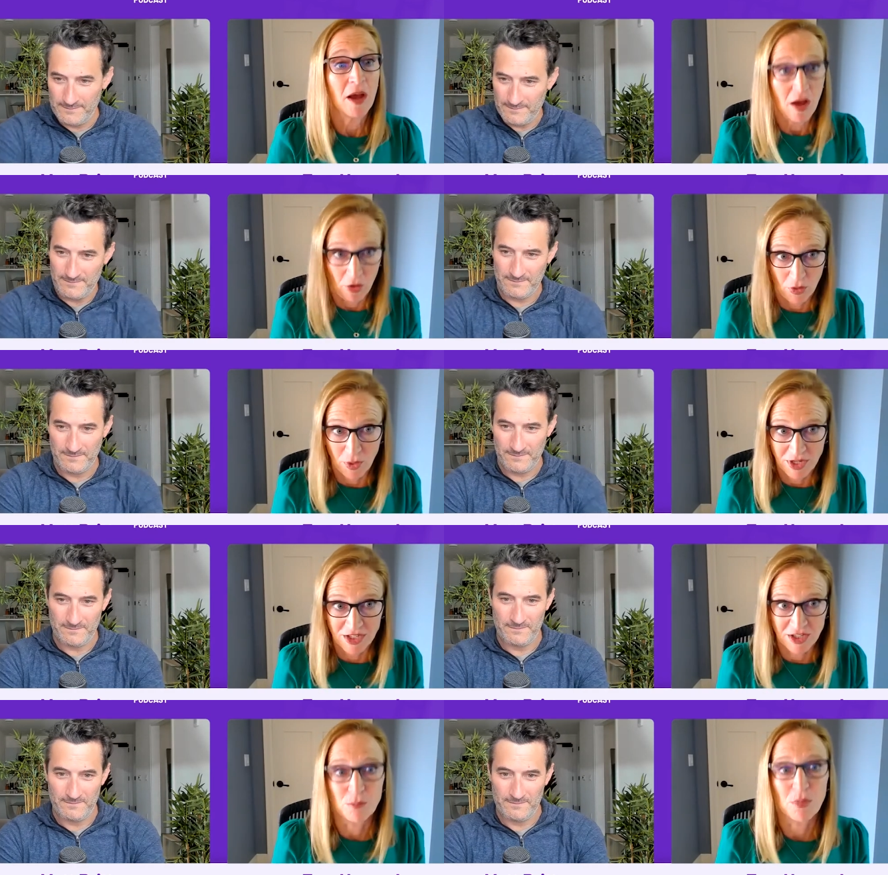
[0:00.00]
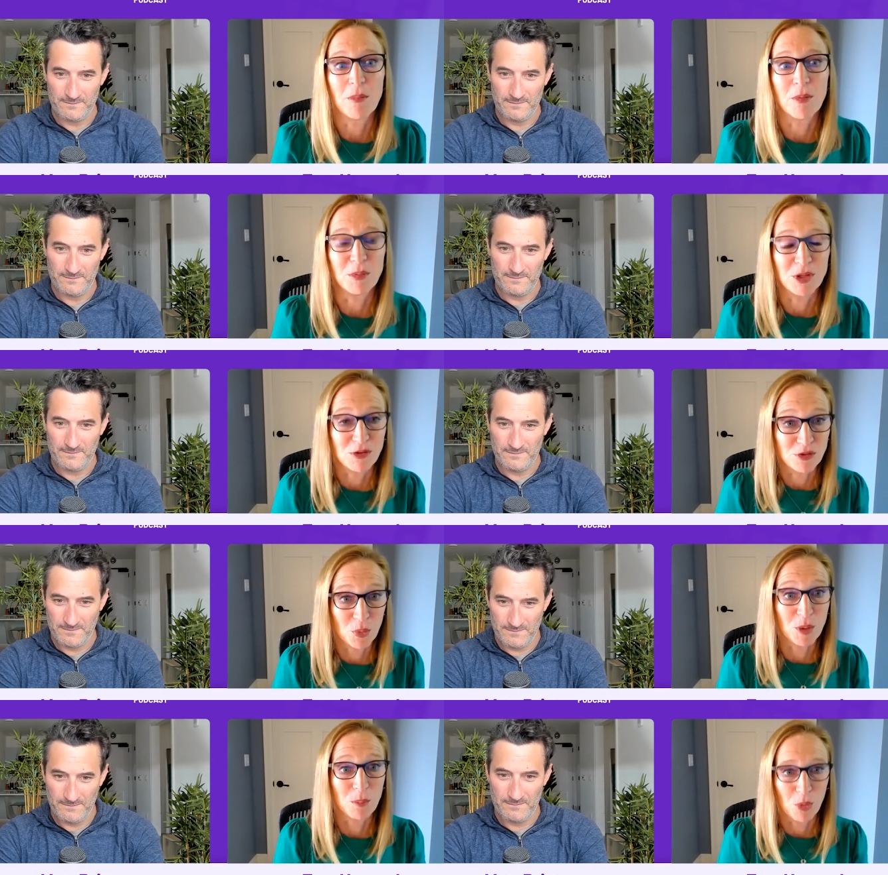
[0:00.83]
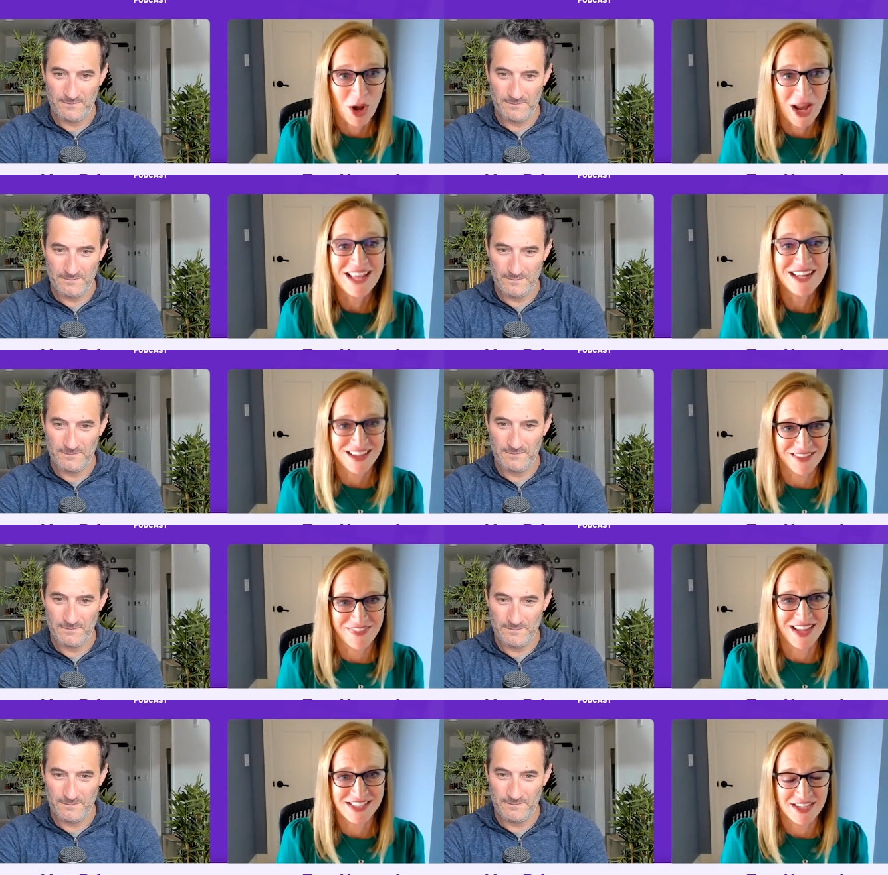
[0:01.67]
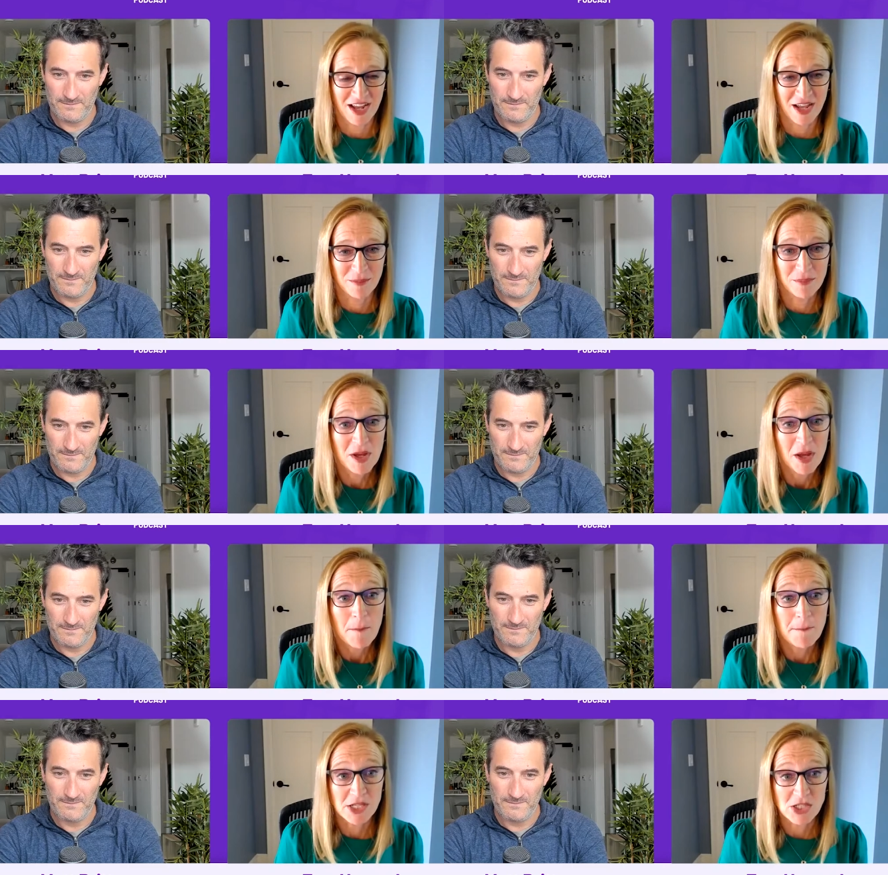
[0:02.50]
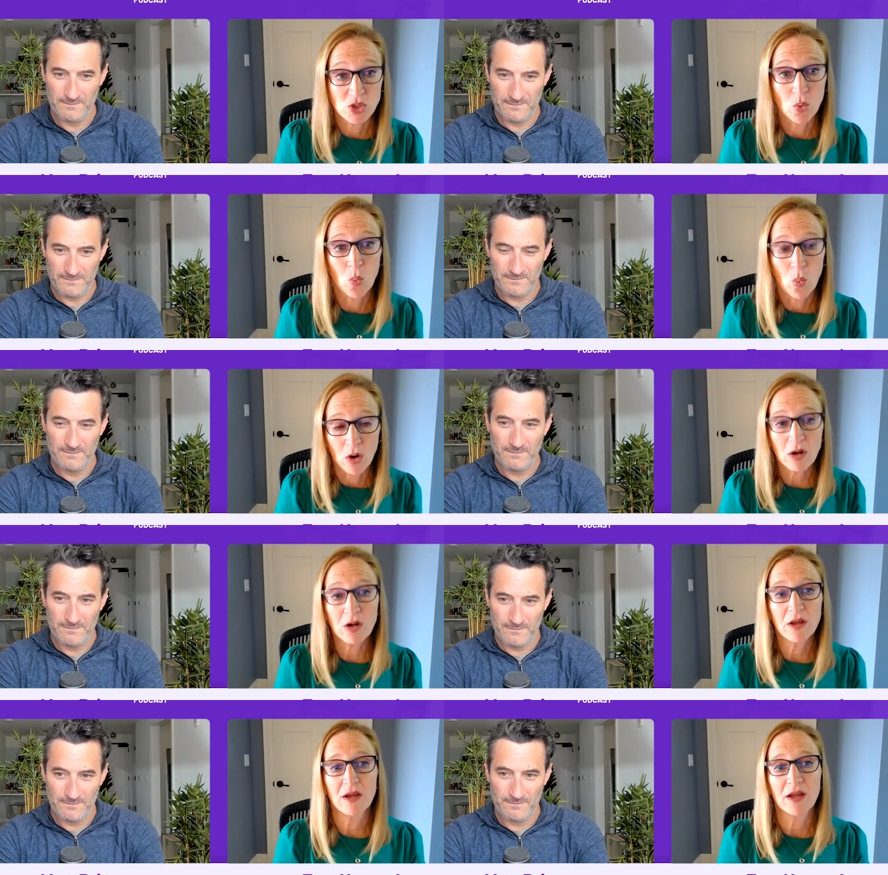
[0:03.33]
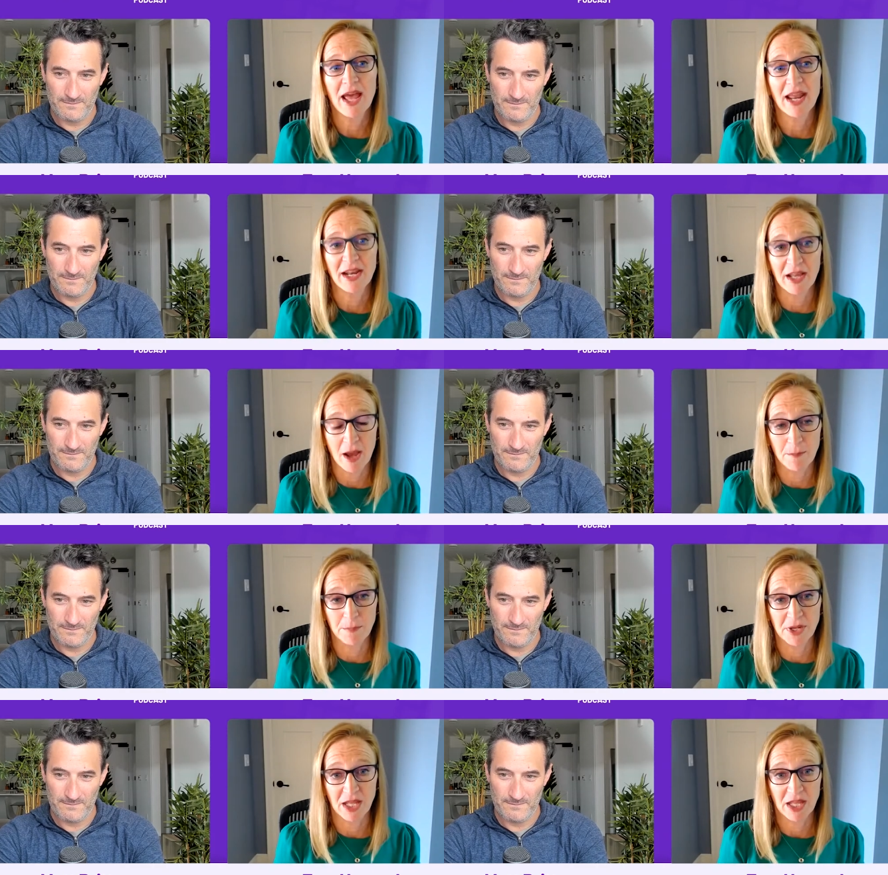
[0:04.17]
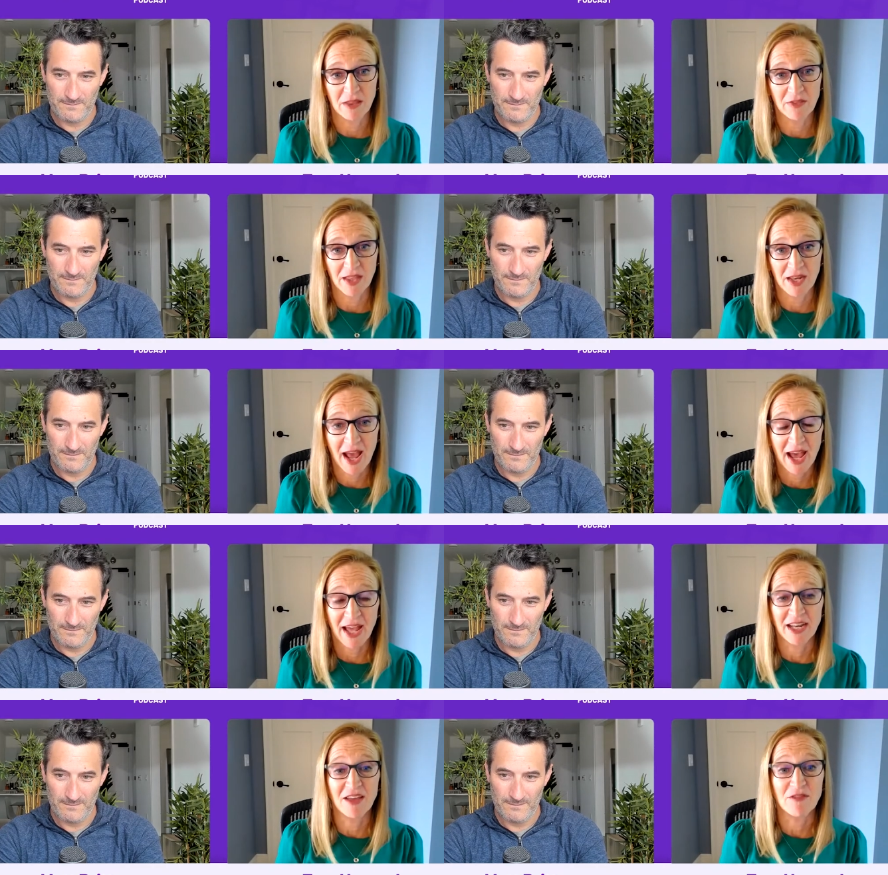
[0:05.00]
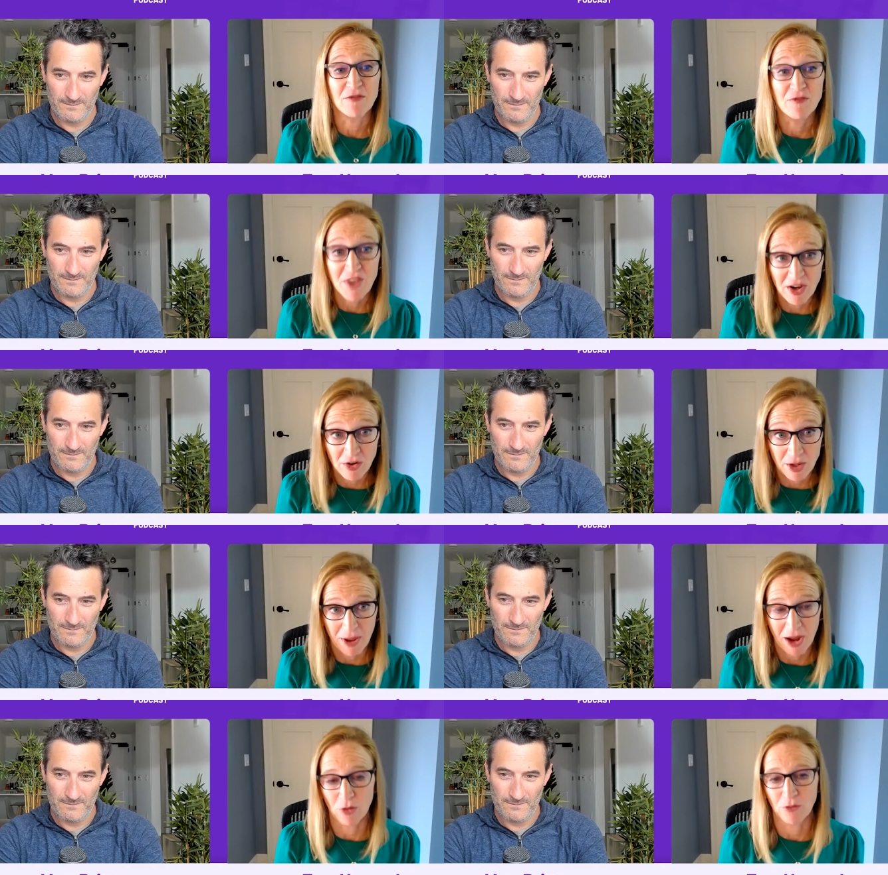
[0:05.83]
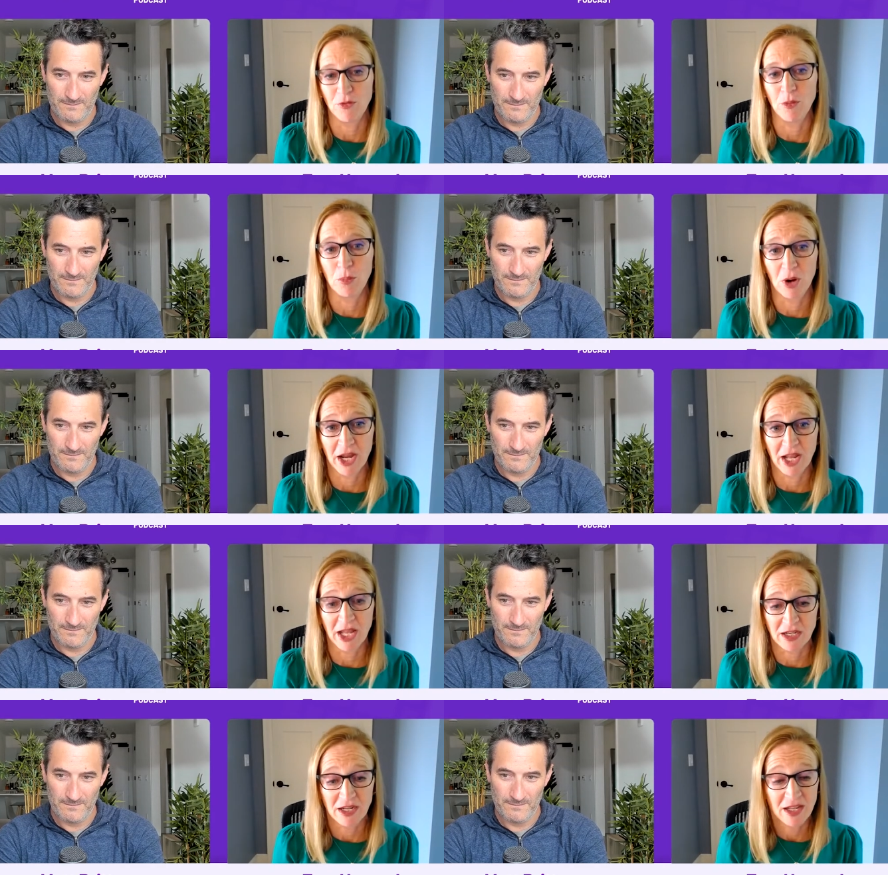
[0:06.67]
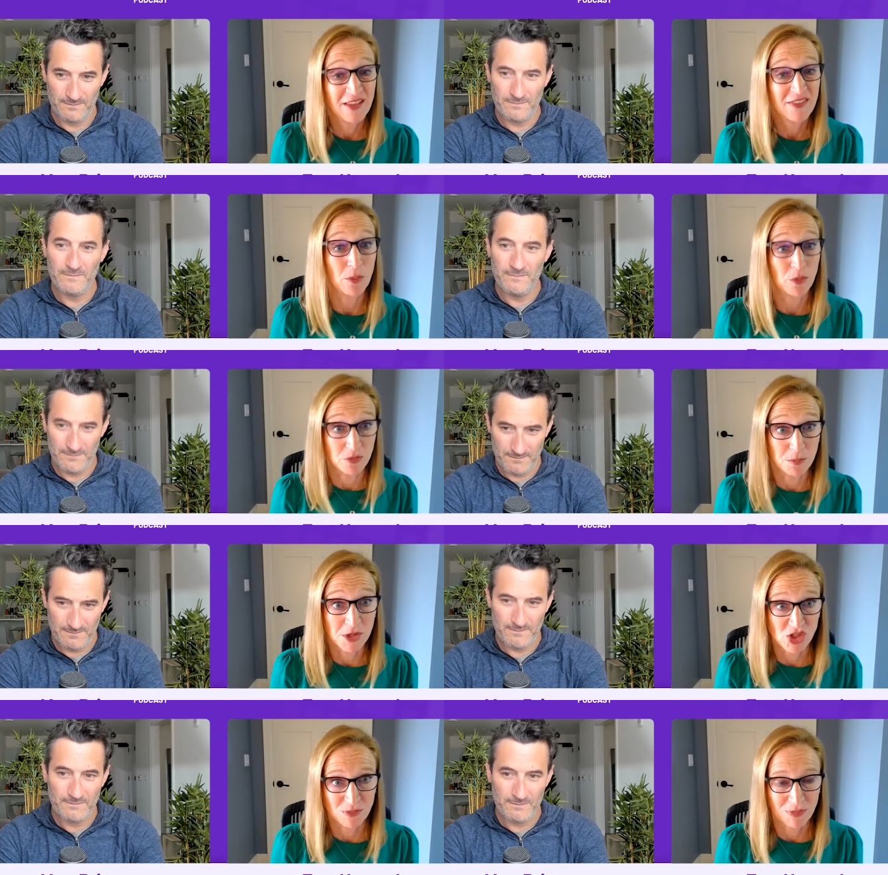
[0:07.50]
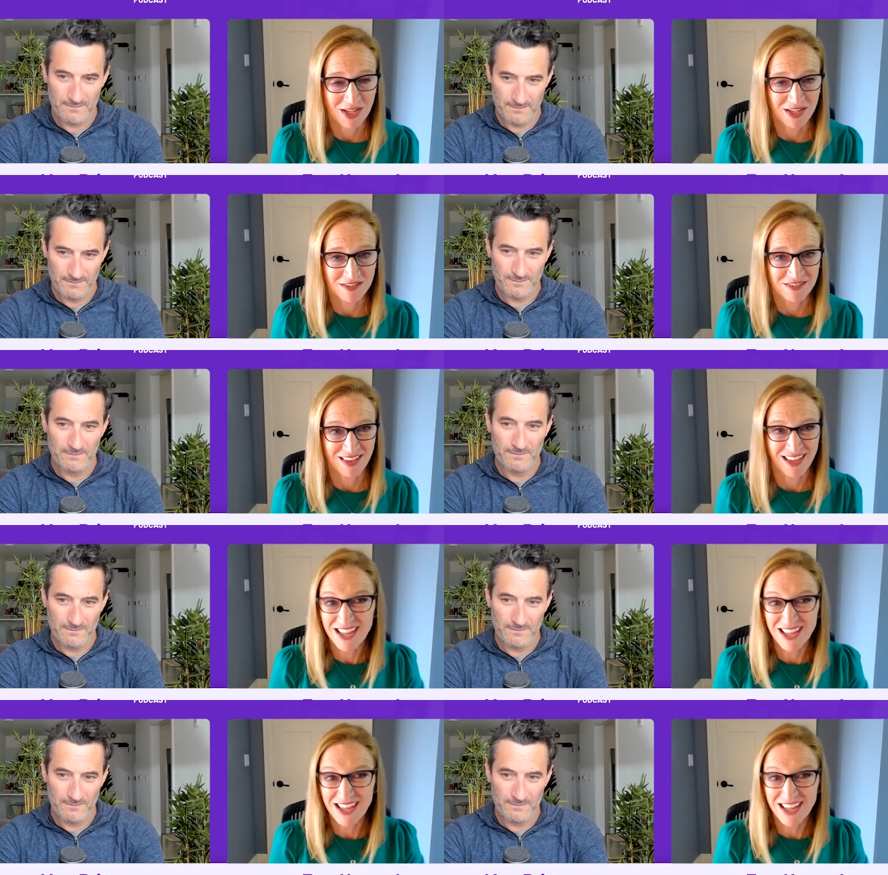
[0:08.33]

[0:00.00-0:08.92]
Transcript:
Speaker 1: although I didn't probably use the word brand at that time, but to work at a company that had a very powerful brand that was mission based.